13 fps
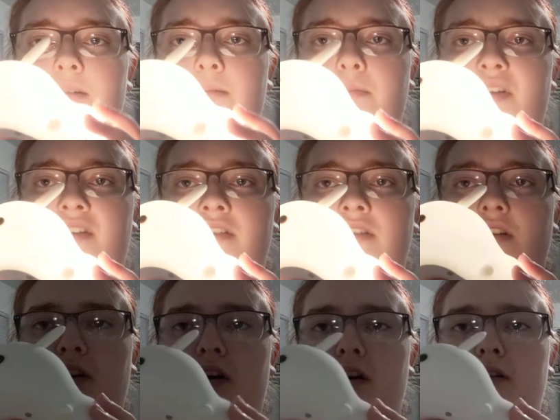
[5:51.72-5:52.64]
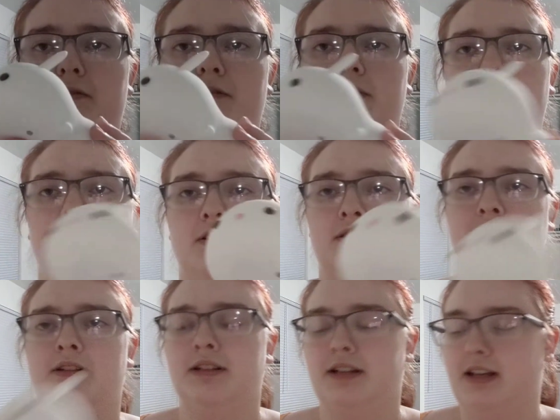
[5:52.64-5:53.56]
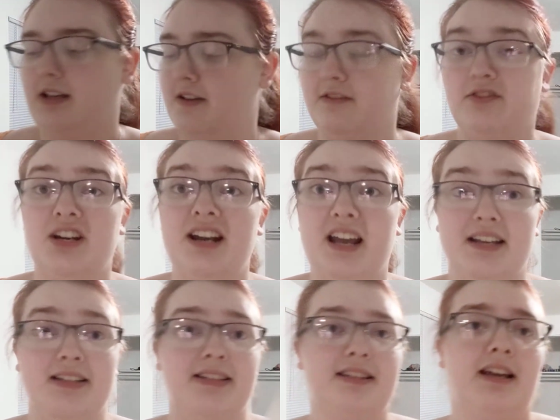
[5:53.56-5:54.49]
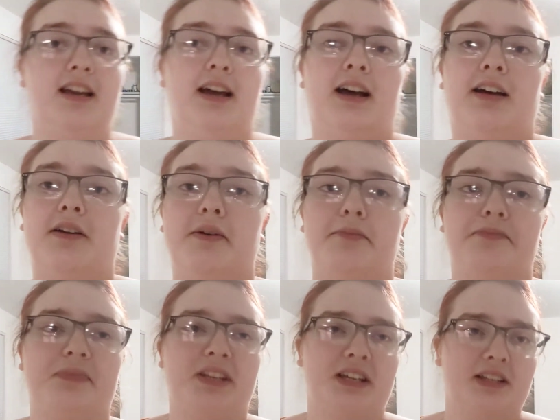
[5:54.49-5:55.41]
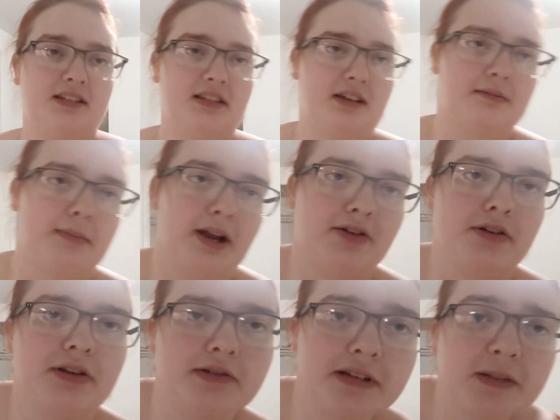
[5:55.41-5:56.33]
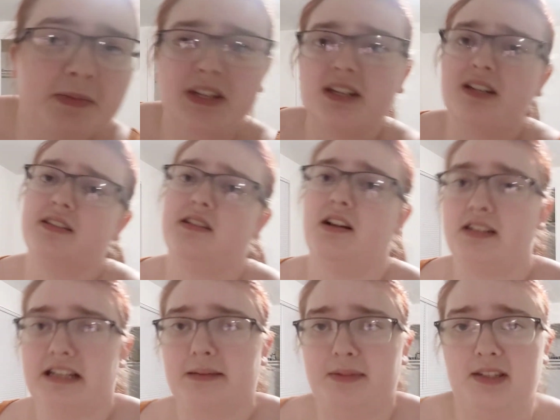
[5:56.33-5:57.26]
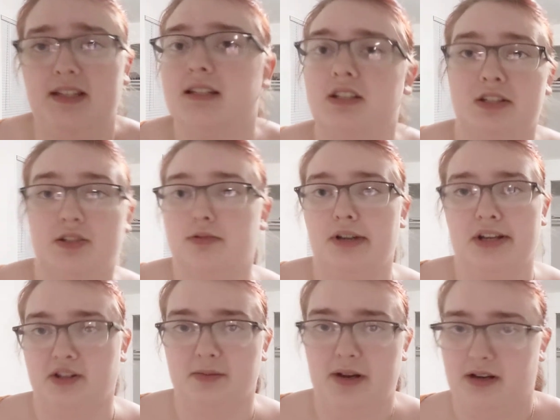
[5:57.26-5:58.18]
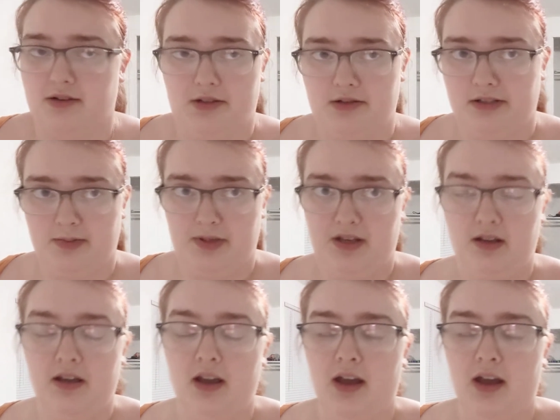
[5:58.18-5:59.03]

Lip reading: button, off. Very nice. It's a micro USB. It's not Type-C, it's just a regular micro USB.